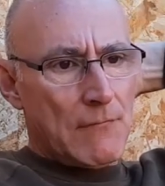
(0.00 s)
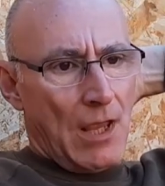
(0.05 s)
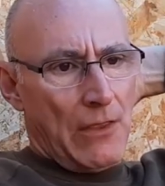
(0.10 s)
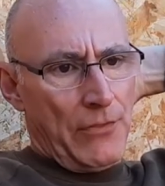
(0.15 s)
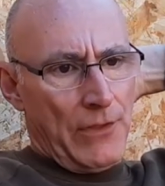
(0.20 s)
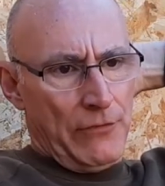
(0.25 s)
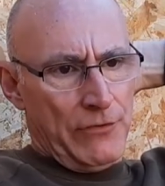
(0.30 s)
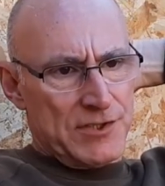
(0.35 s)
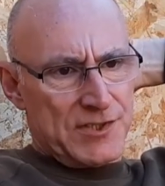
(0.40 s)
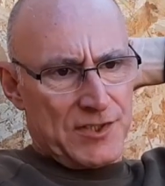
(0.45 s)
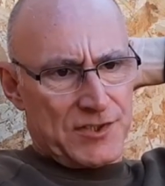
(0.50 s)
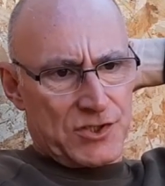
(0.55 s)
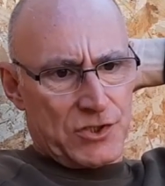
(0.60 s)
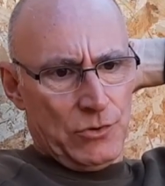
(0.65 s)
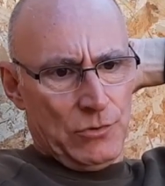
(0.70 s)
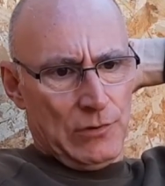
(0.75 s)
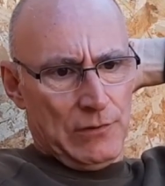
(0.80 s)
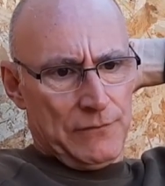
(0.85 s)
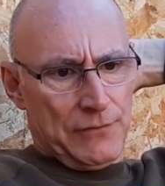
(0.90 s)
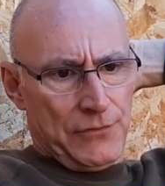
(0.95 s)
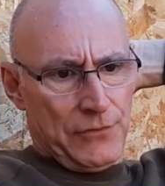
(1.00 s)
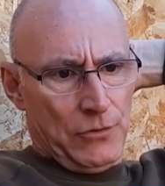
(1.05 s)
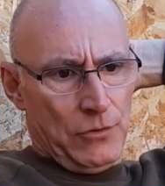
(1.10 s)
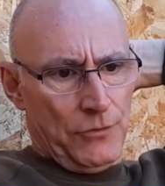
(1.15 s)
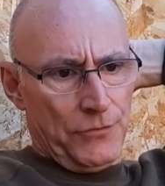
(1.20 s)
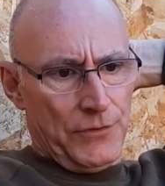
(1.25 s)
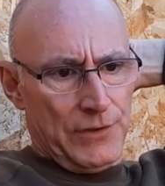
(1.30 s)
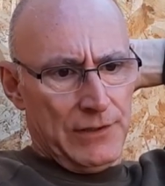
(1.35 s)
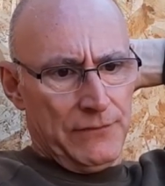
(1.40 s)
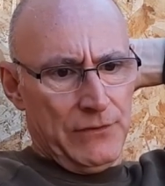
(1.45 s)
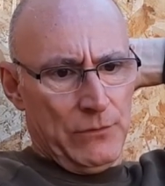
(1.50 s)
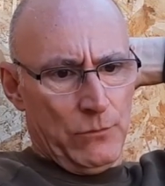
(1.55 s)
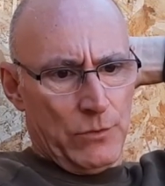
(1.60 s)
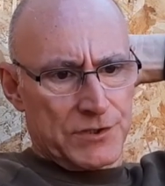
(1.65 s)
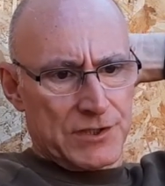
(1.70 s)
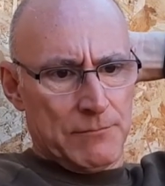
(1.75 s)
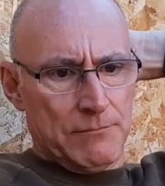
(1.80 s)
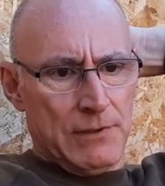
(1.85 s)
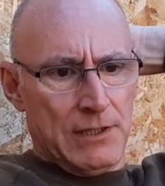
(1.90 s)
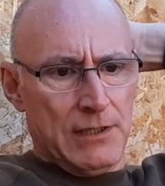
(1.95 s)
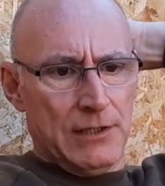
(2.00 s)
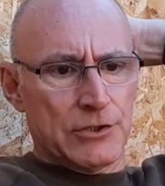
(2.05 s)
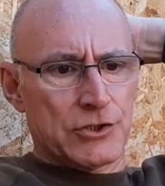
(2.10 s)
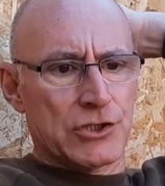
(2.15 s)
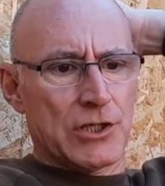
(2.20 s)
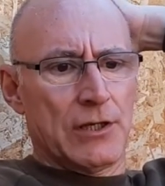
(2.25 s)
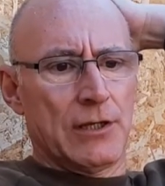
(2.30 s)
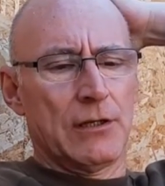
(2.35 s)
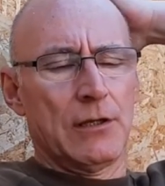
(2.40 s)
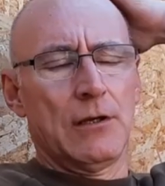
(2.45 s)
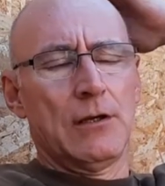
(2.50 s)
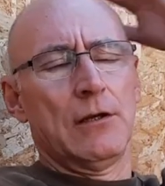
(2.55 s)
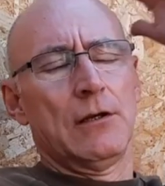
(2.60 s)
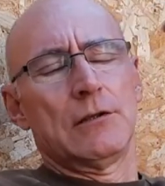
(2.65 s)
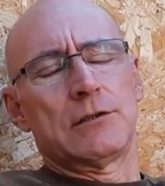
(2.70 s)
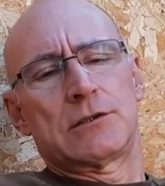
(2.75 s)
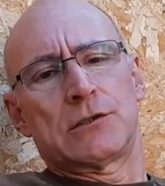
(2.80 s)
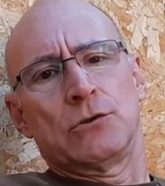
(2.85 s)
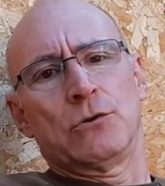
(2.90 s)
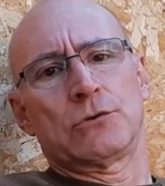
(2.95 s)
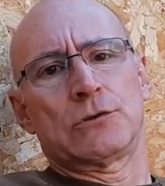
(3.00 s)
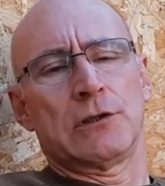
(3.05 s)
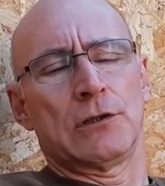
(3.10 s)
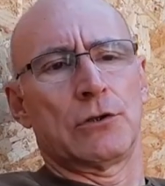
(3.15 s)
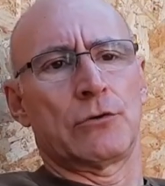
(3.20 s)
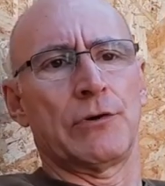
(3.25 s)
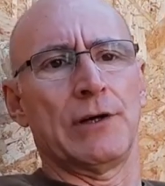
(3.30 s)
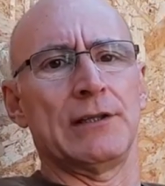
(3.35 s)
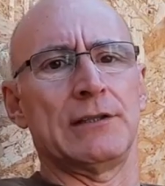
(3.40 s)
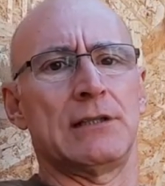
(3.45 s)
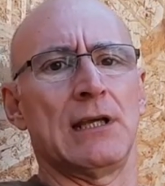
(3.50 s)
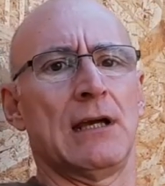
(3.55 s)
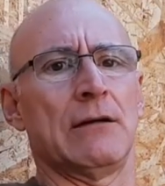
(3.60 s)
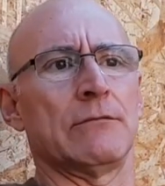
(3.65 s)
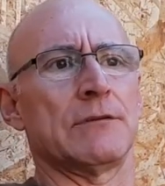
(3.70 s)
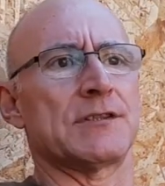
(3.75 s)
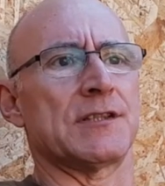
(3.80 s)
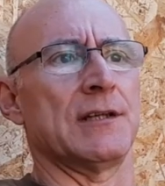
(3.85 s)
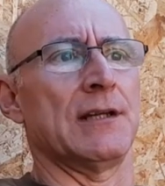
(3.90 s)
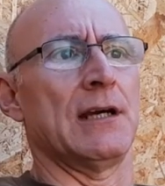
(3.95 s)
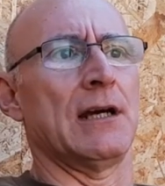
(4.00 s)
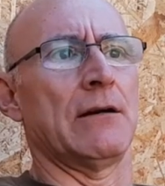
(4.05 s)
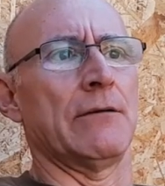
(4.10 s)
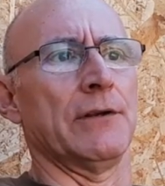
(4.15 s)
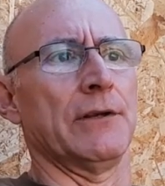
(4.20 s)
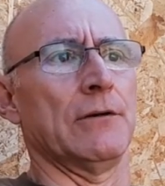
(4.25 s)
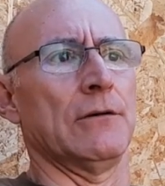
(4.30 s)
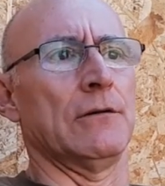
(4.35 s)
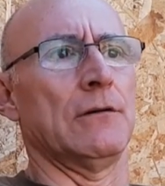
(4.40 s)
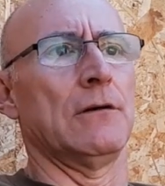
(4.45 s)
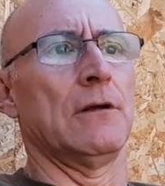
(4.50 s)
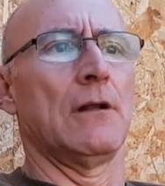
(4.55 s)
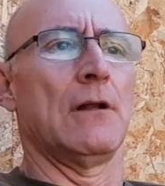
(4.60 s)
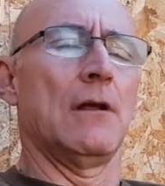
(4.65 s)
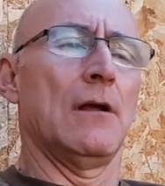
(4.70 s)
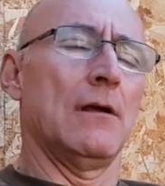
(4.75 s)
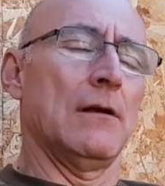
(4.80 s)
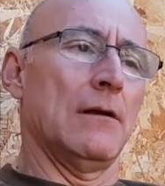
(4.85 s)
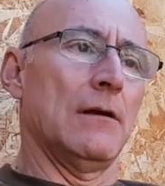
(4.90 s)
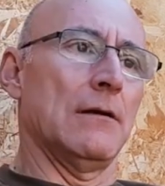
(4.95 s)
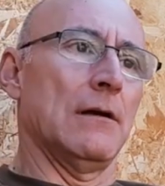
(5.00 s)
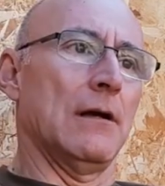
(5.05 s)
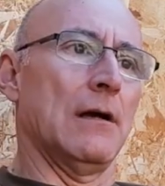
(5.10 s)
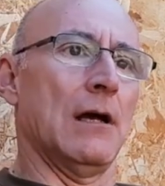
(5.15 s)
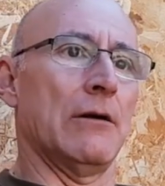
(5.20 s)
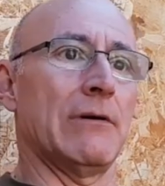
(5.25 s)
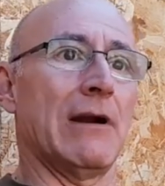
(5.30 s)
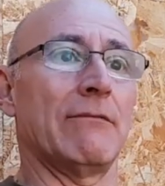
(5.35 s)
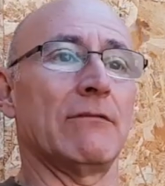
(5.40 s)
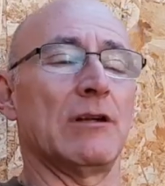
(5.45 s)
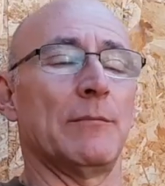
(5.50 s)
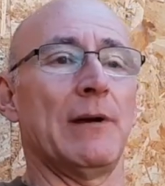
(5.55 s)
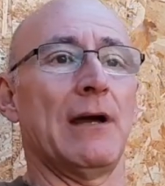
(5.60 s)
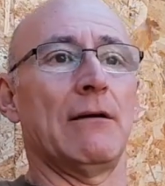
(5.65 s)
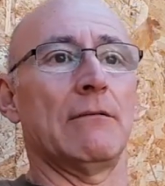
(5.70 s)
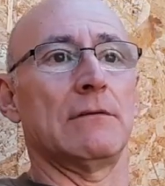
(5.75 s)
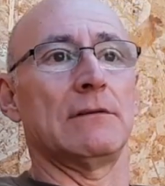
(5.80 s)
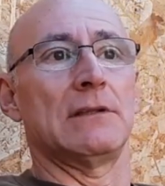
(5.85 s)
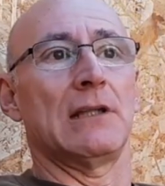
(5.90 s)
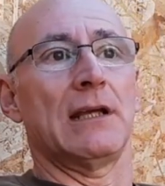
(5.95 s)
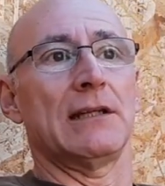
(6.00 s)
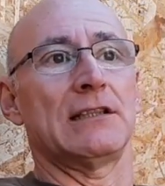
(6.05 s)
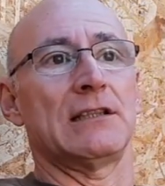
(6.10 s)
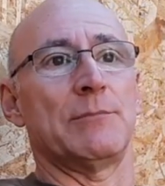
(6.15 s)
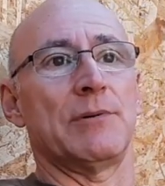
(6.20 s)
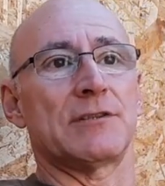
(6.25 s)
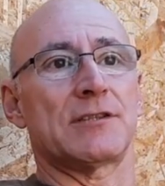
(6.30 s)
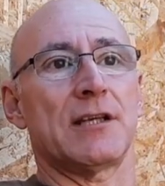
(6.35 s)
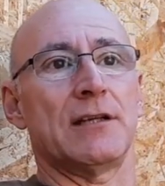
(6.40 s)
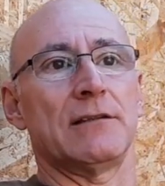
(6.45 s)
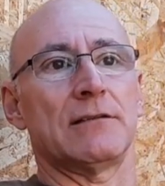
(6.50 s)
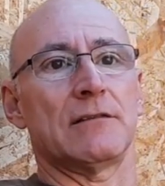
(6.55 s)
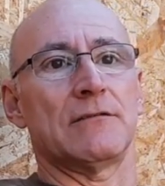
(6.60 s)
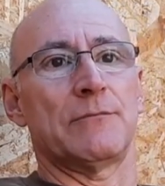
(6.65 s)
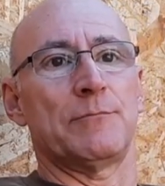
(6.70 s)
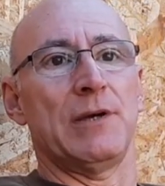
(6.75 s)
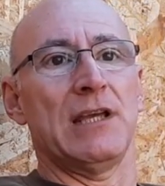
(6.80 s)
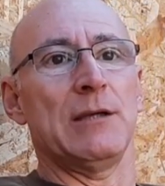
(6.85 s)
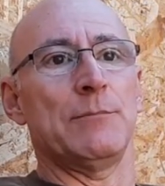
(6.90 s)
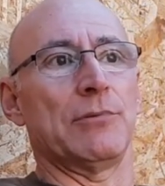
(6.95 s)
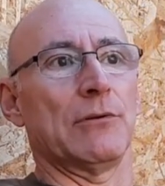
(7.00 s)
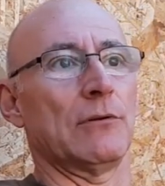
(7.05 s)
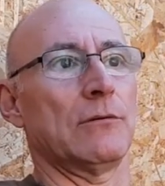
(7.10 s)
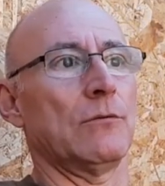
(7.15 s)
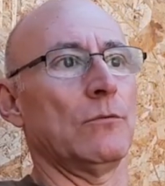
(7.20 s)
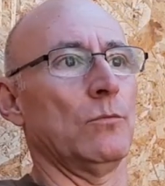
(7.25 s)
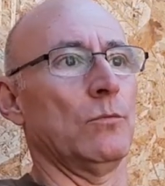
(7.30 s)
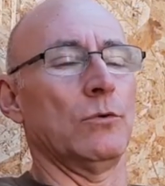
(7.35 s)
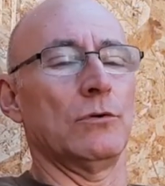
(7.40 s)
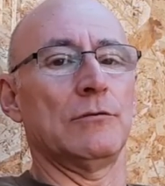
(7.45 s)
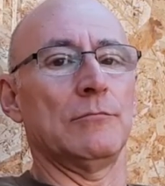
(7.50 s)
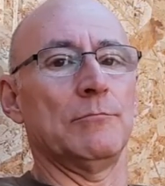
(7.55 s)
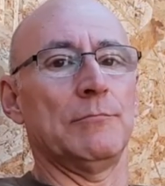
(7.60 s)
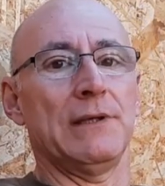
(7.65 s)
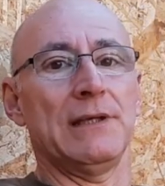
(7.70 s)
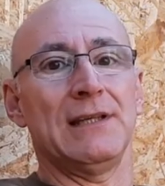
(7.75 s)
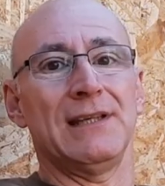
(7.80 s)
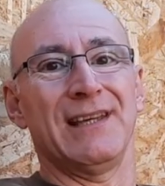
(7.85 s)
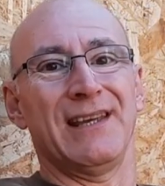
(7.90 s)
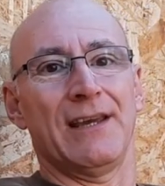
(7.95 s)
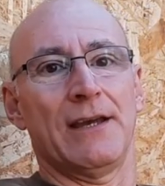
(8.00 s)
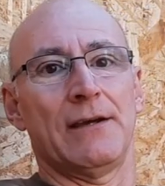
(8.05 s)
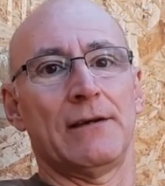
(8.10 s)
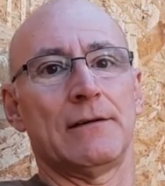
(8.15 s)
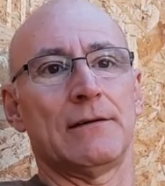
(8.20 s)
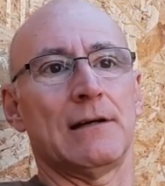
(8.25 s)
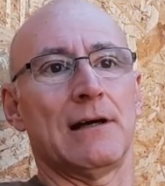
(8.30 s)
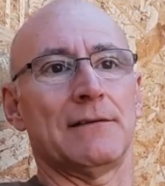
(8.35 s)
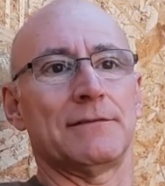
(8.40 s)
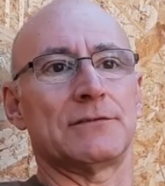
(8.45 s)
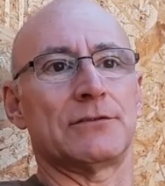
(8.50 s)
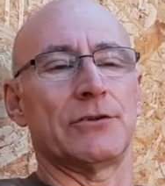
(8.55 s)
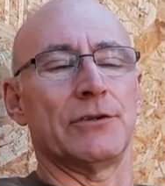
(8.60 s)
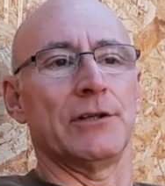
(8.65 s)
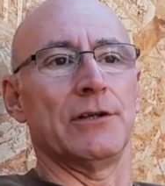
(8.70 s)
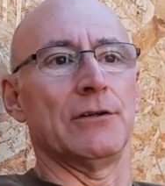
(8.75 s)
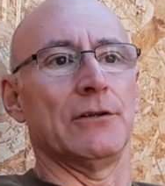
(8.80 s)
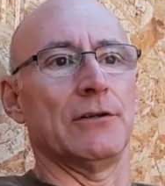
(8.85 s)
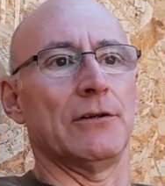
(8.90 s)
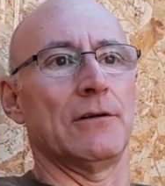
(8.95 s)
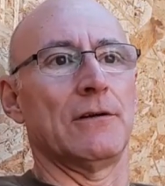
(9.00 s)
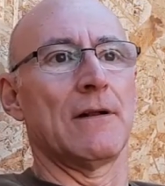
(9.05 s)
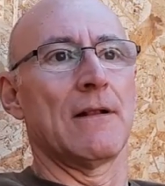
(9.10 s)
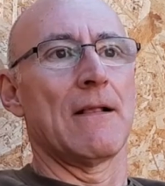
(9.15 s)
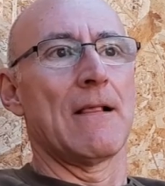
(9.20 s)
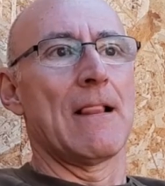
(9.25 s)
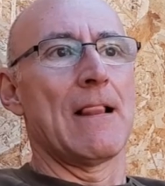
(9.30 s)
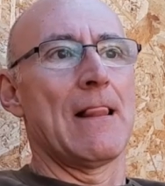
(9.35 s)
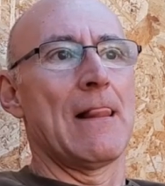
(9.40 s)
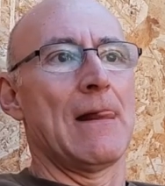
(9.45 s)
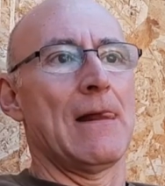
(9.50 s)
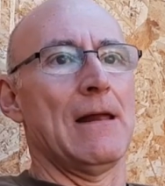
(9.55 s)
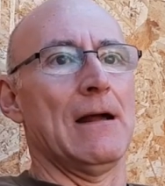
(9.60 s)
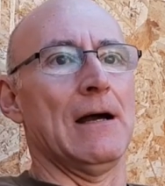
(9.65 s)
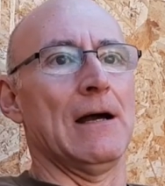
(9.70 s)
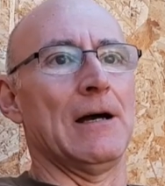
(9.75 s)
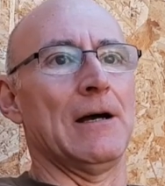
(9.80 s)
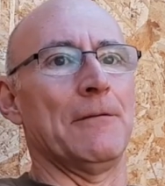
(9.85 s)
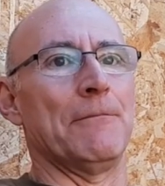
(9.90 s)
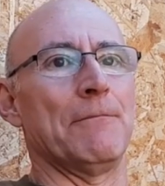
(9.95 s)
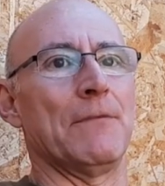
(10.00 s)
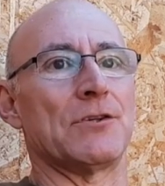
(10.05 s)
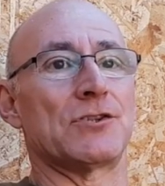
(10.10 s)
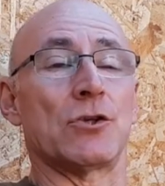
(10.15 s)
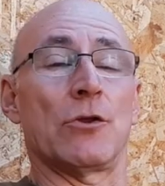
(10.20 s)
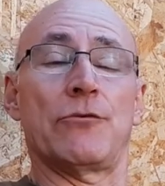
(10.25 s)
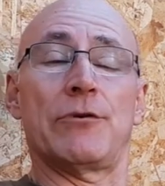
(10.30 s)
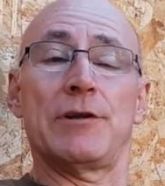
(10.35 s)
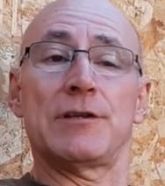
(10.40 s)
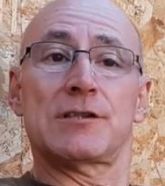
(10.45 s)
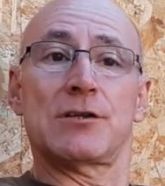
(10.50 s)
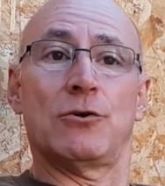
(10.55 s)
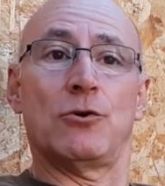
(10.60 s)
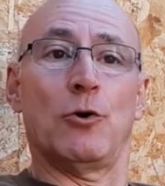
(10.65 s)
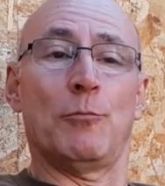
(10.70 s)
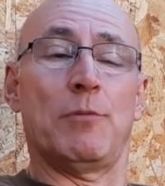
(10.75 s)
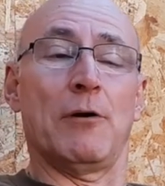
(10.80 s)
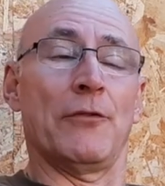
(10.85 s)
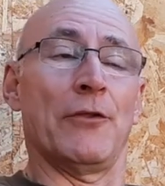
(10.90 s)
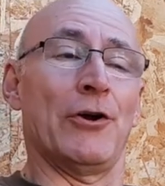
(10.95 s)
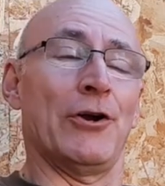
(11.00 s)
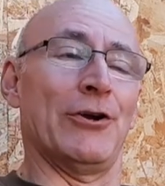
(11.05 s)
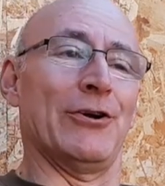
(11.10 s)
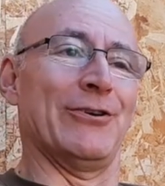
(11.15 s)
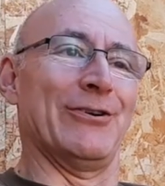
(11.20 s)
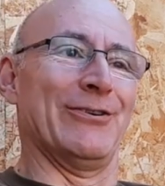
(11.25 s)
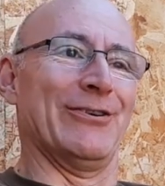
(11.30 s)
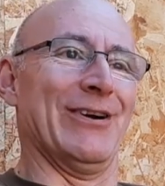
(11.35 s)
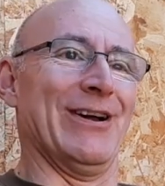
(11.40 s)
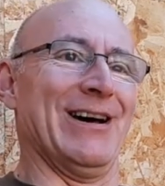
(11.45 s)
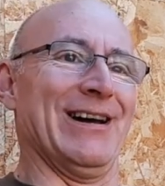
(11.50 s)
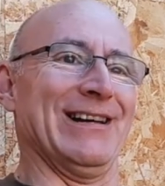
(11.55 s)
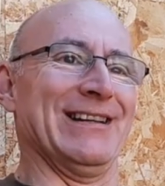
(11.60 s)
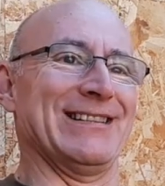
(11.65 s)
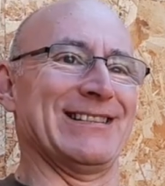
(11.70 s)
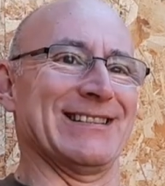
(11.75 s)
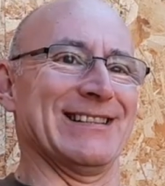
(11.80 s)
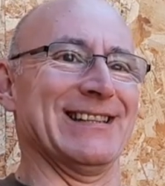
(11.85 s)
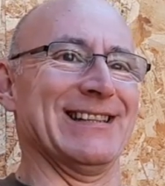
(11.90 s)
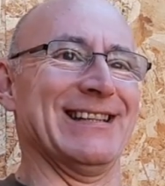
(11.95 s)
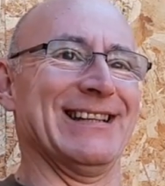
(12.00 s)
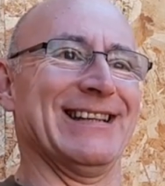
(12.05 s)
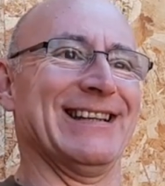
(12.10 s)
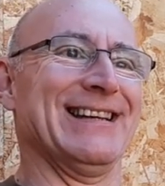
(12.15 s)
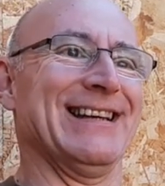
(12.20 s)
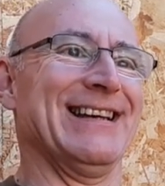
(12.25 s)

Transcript: There is a school of thought that if it was a major total grid down scenario, around about 90% of people wouldn't be here after a year. So there is hope on the horizon.